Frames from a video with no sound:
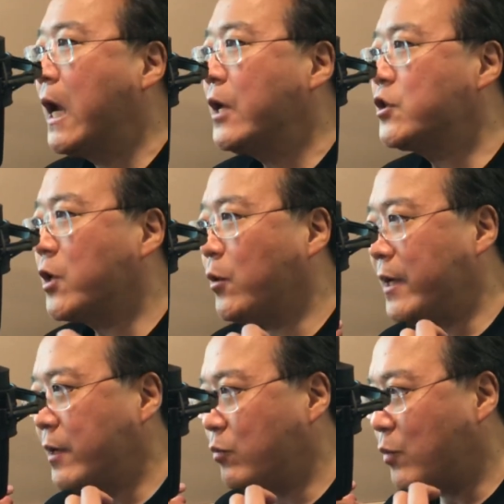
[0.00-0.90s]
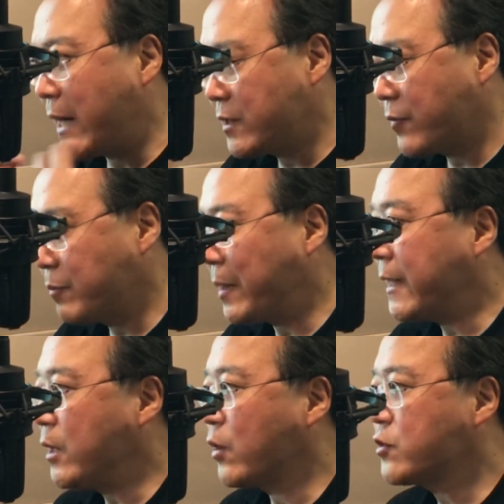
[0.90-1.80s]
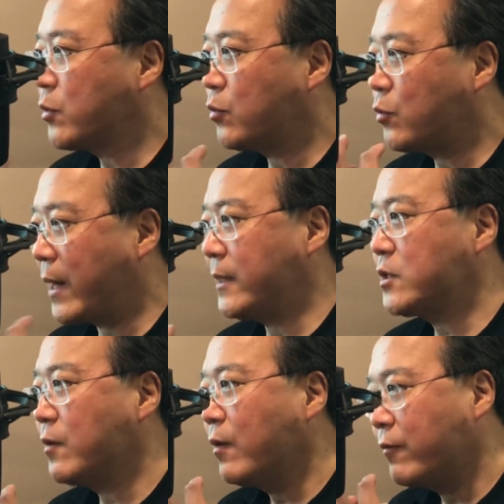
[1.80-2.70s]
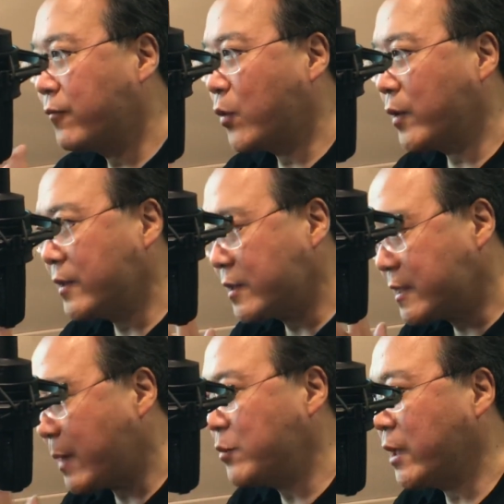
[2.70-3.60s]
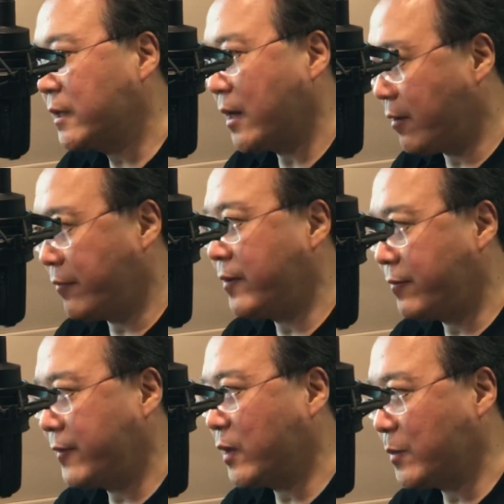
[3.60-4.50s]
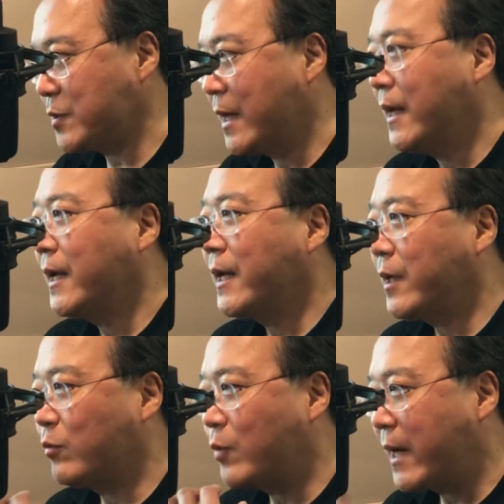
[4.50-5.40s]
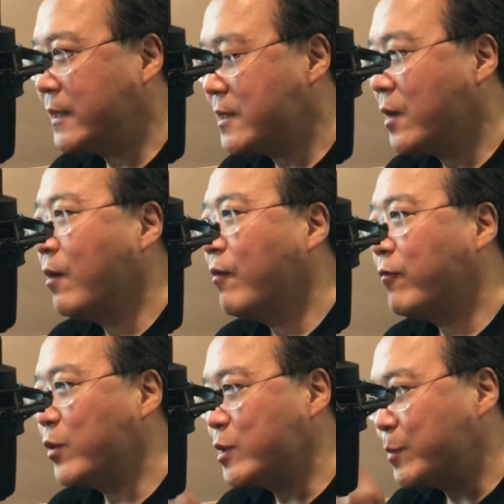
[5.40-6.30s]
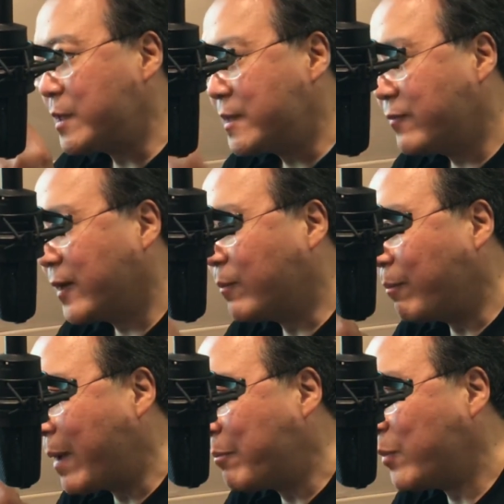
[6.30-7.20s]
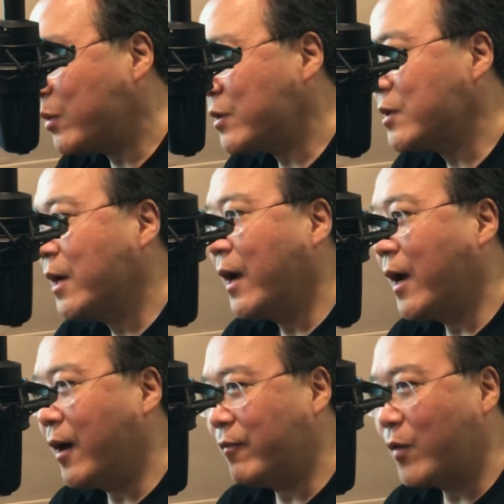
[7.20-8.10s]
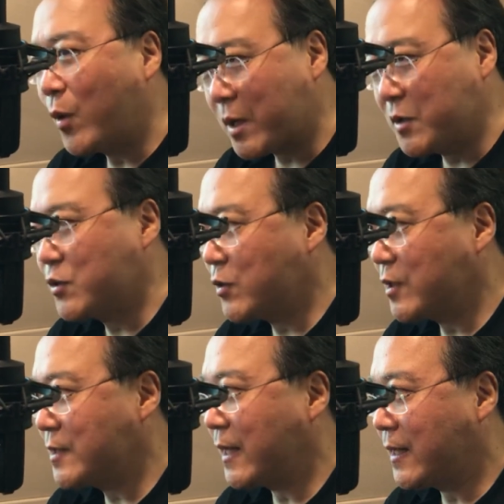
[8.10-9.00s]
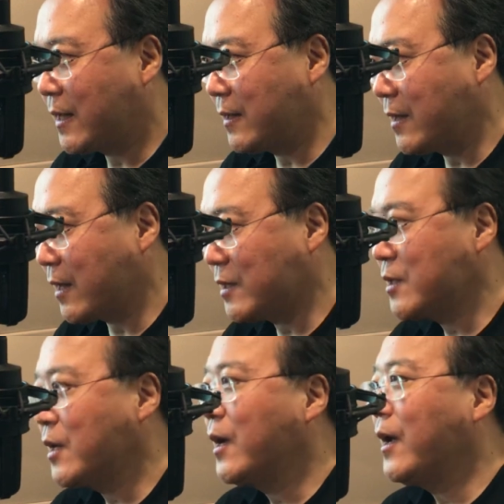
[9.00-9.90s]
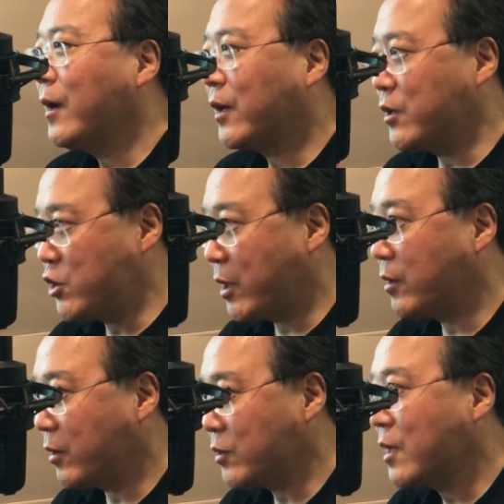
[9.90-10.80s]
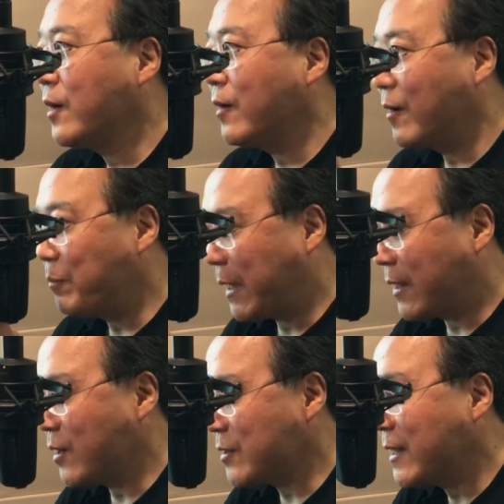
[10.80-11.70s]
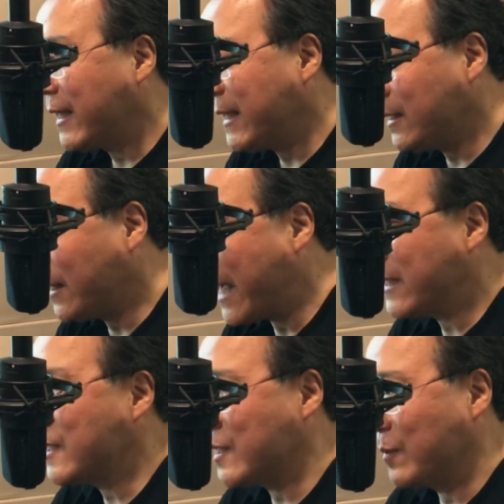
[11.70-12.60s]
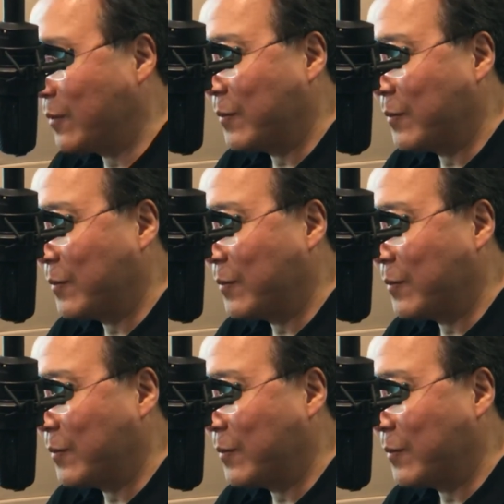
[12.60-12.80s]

so he writes, but he also writes for the subject of the films. He writes for specific members of orchestras that he conducts, concertos, because he likes